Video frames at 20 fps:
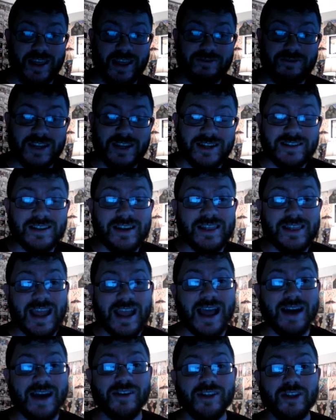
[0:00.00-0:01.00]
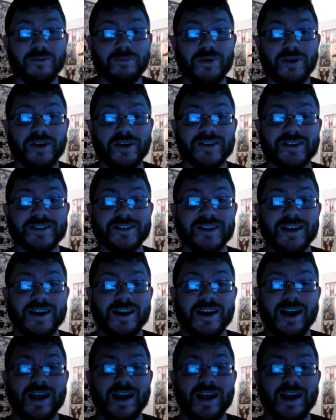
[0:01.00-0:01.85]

They've done they have other books